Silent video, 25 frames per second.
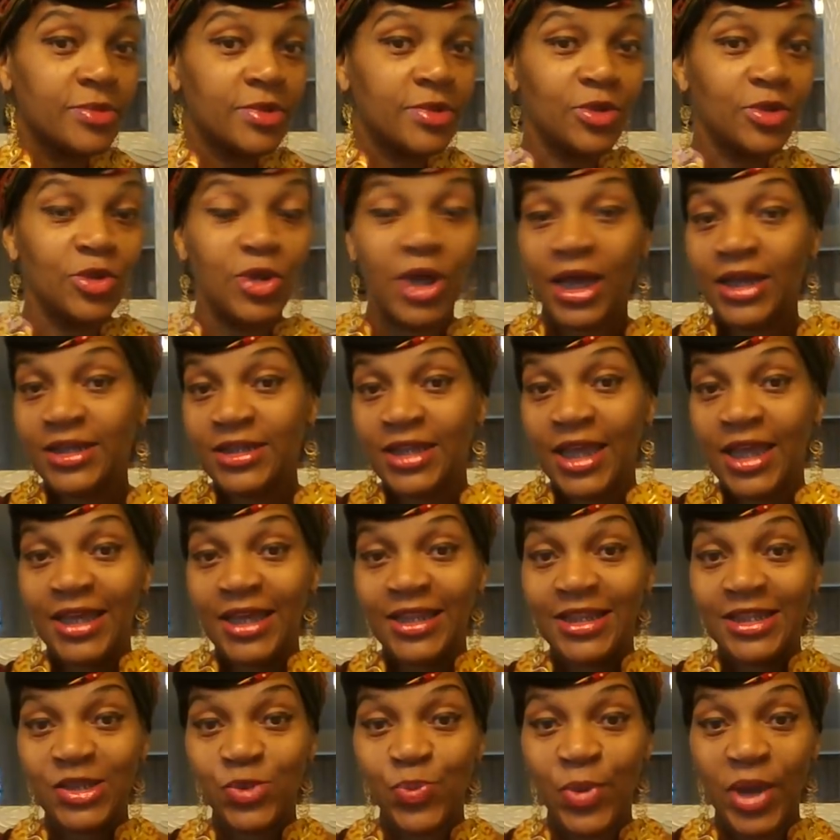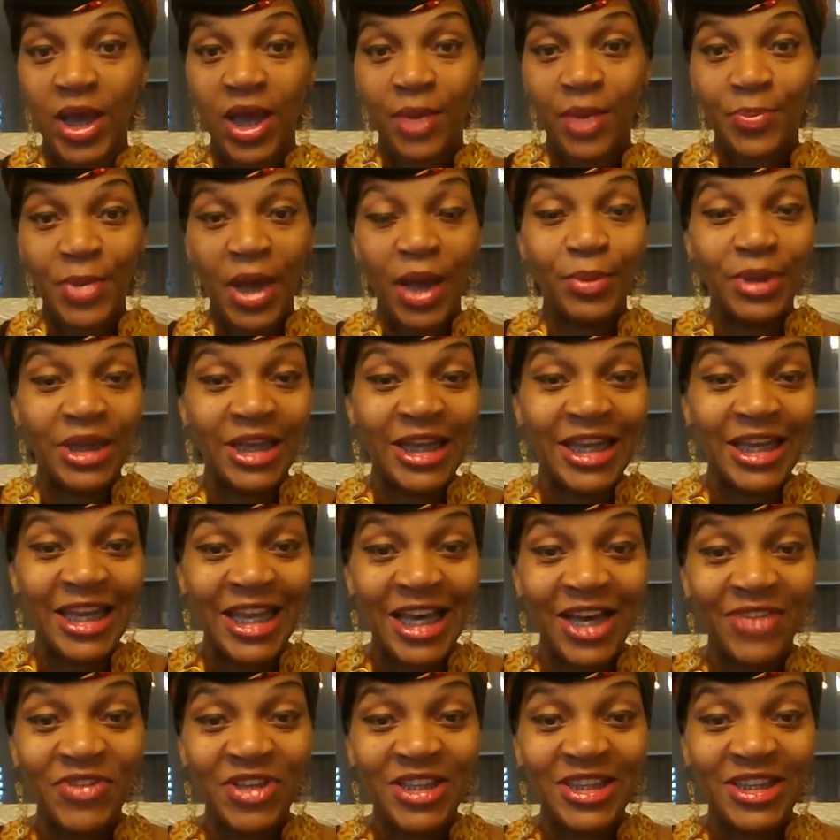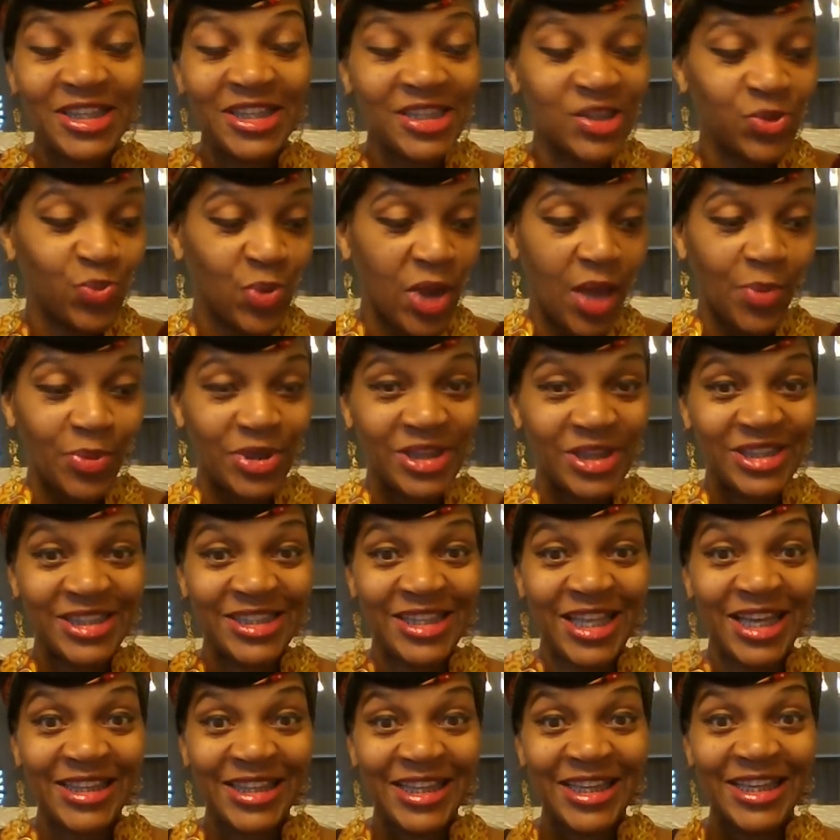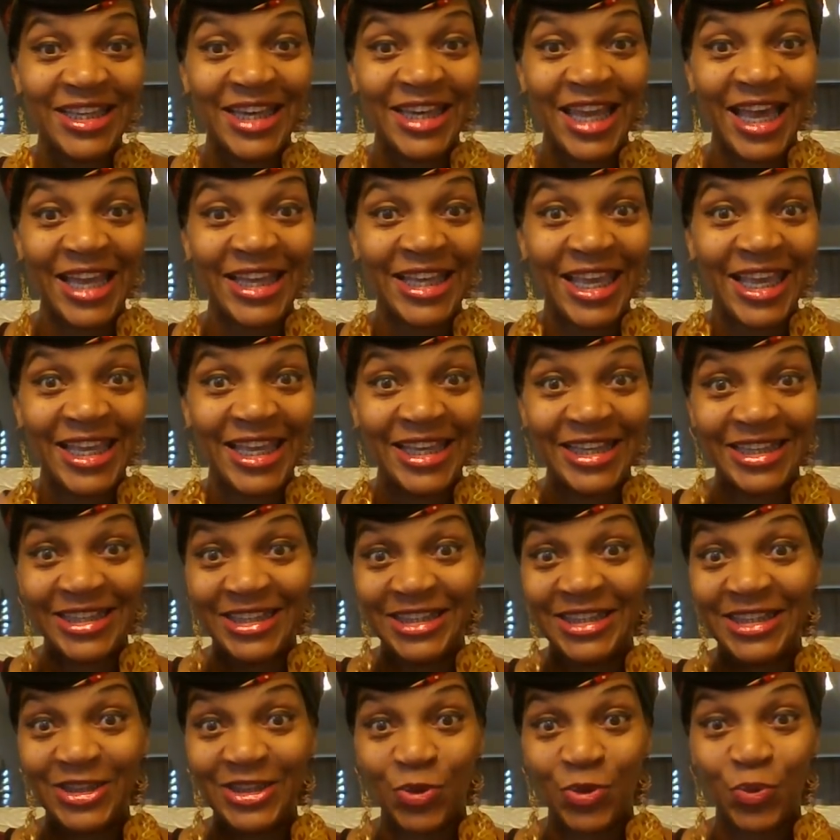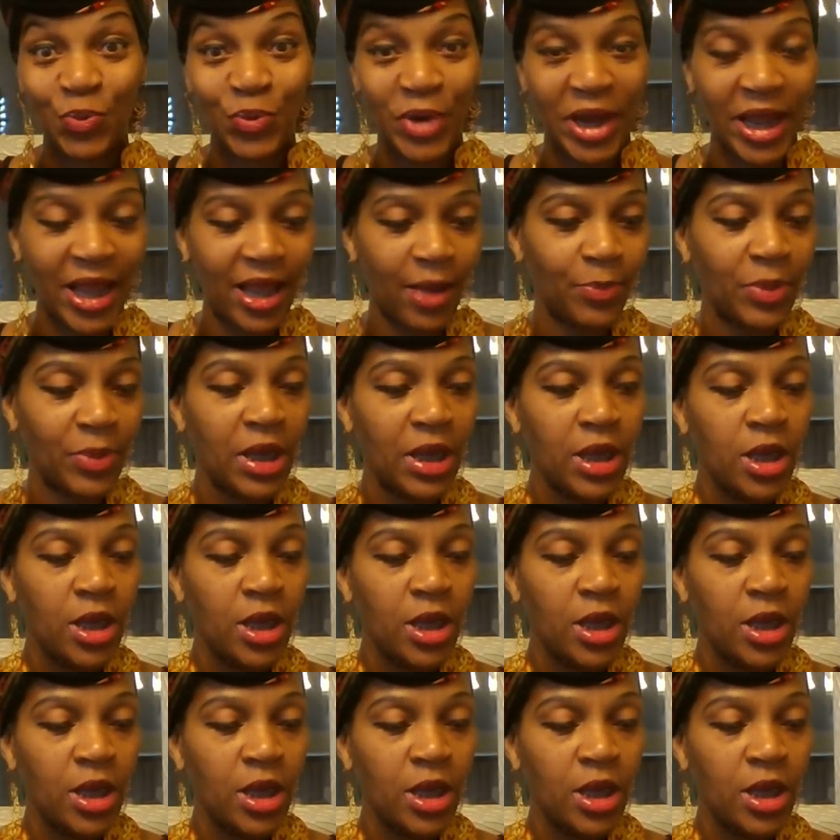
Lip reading: You guys like this wrap? I'm loving this wrap. It's nothing like a good wrap.